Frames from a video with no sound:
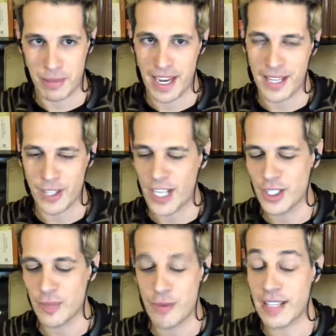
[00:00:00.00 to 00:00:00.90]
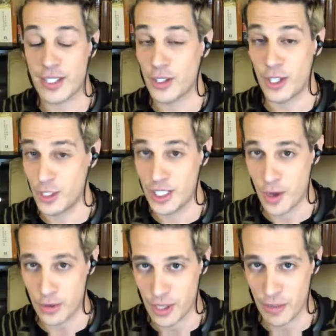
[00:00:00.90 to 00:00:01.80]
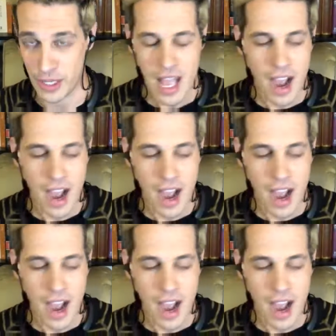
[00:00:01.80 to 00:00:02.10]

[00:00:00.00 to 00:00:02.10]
I just sprang this on her. She didn't know it was coming.